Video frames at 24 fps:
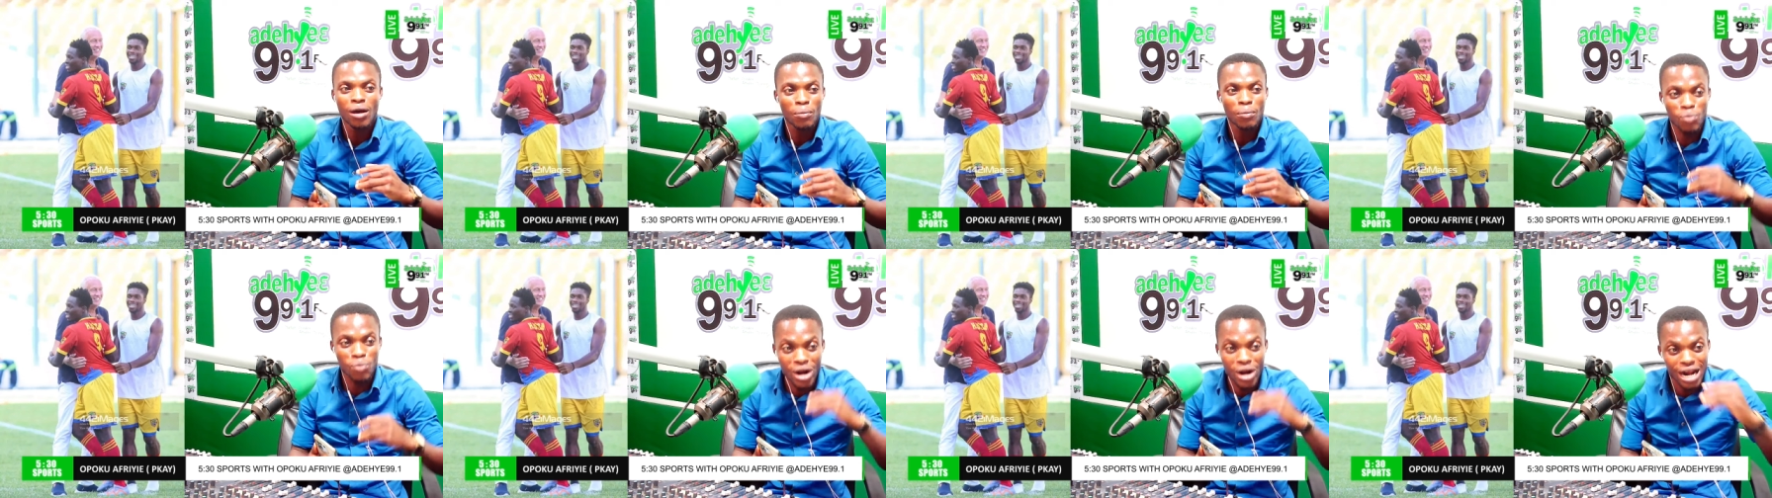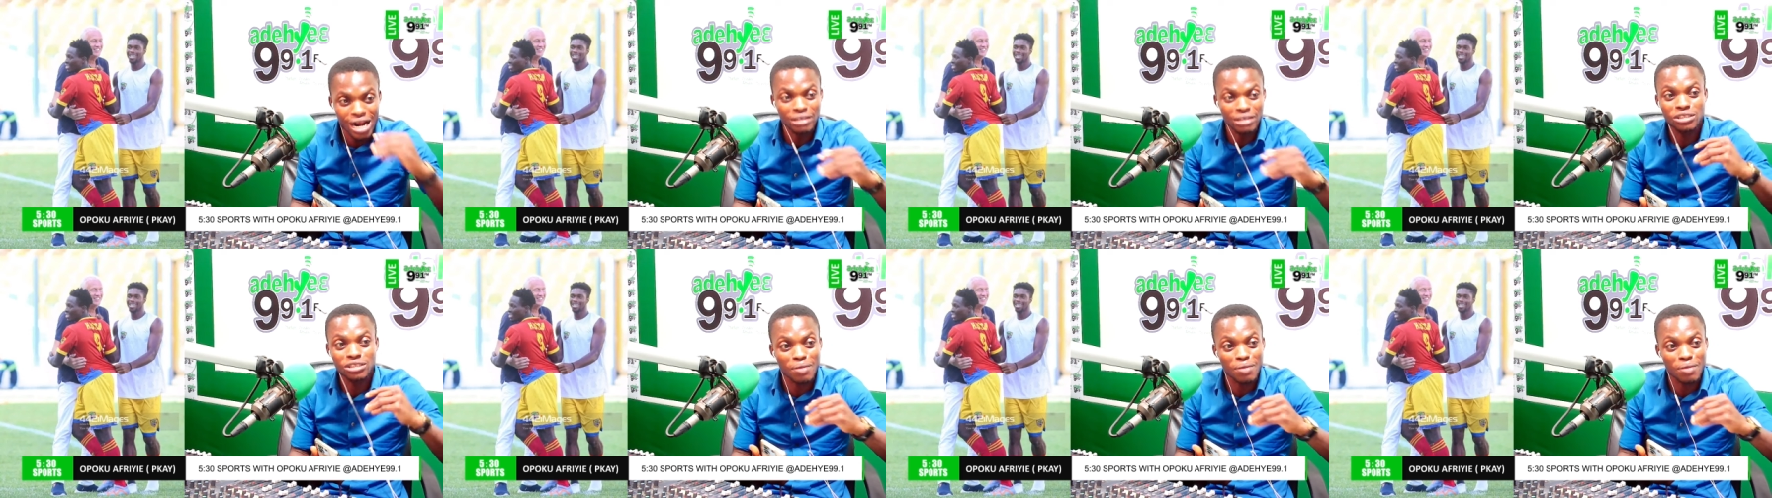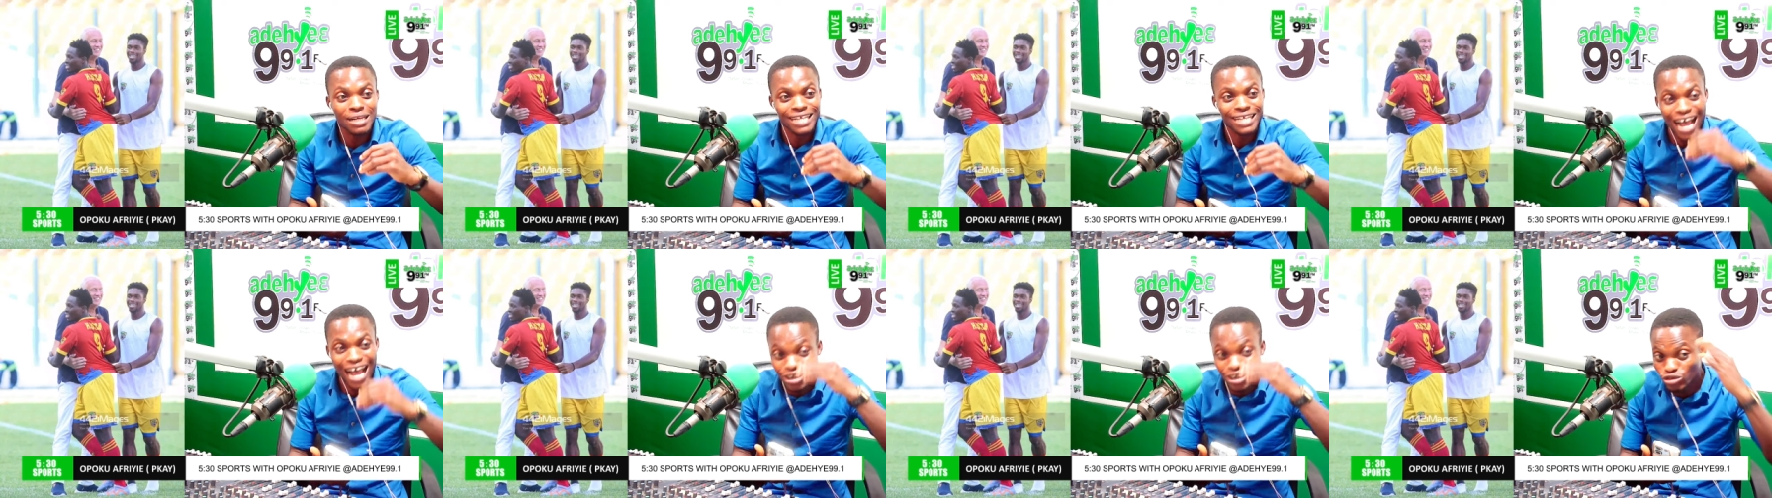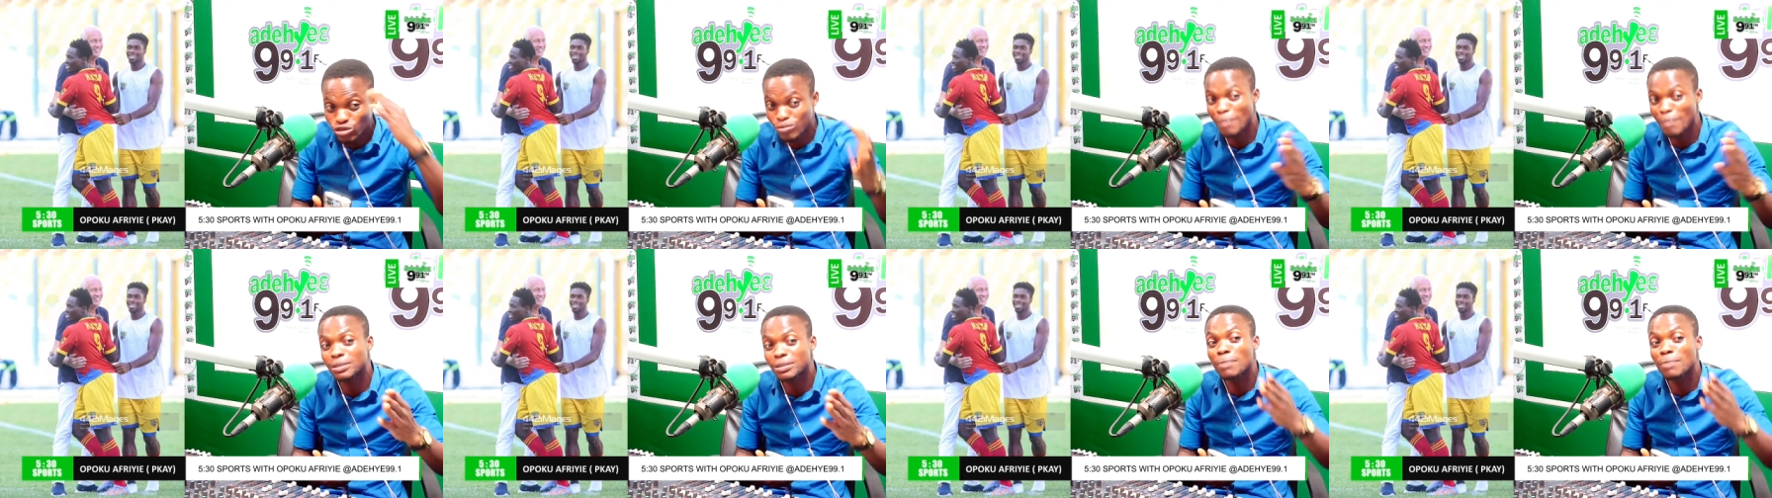Programs when ya
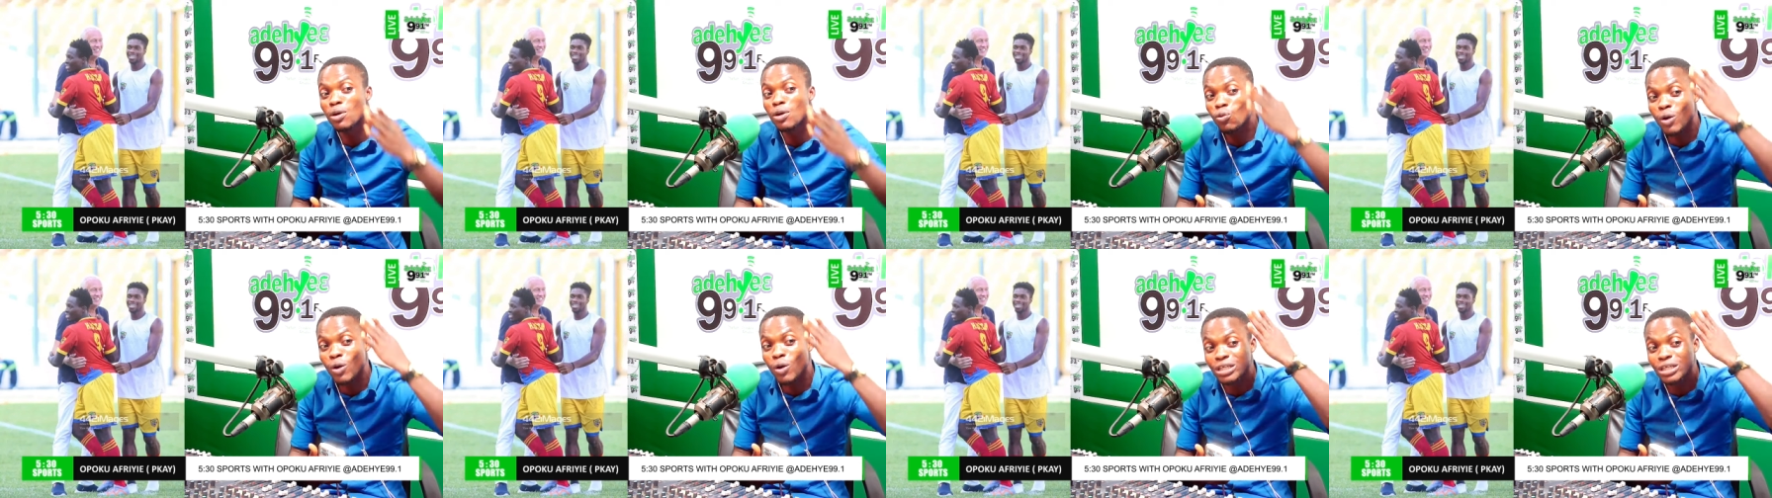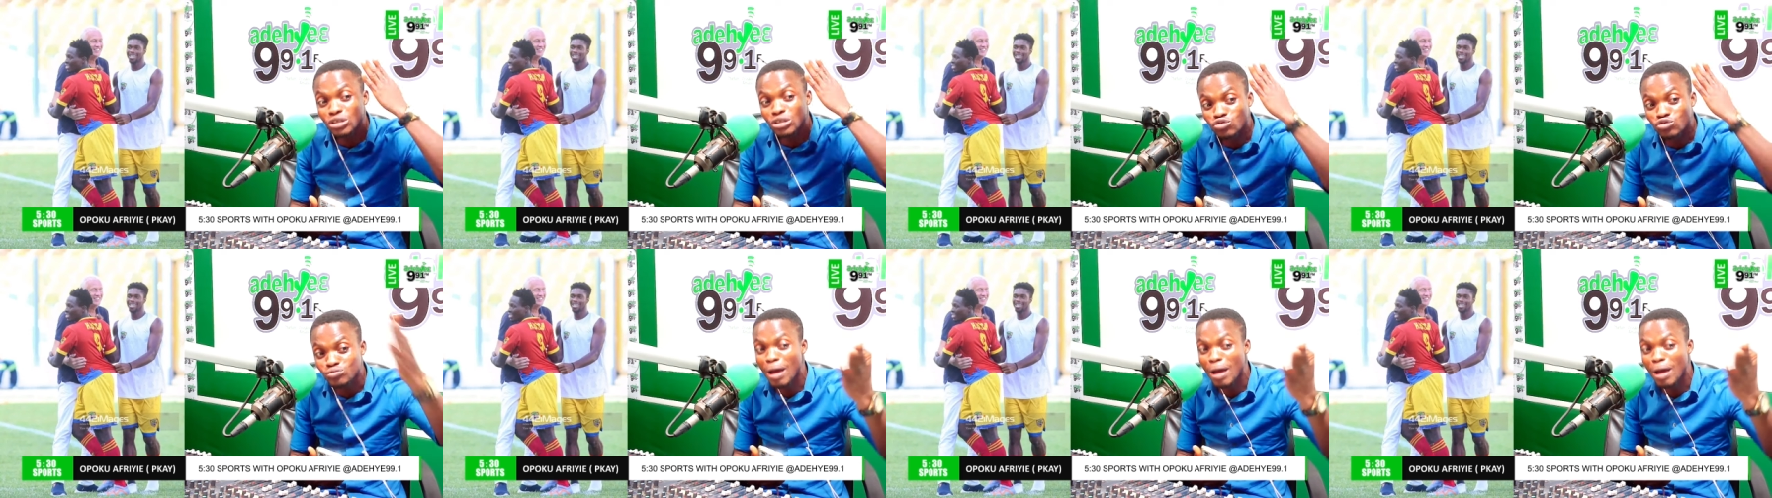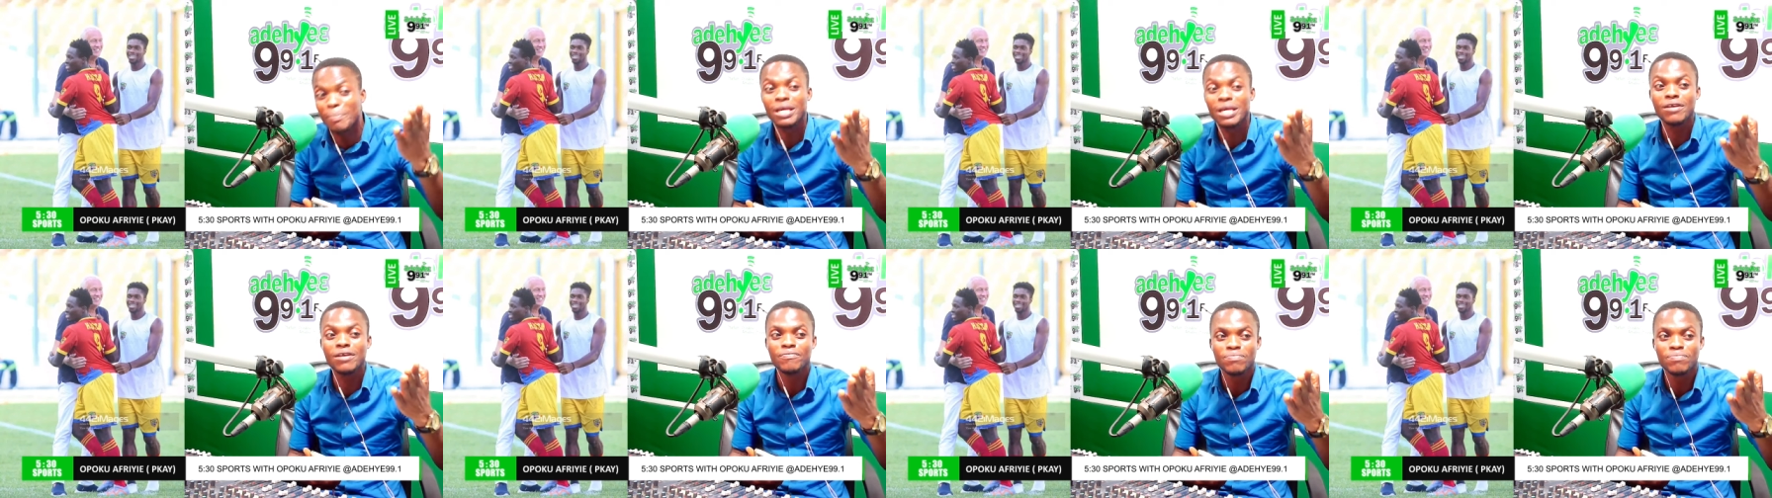swam semi could did you maybe?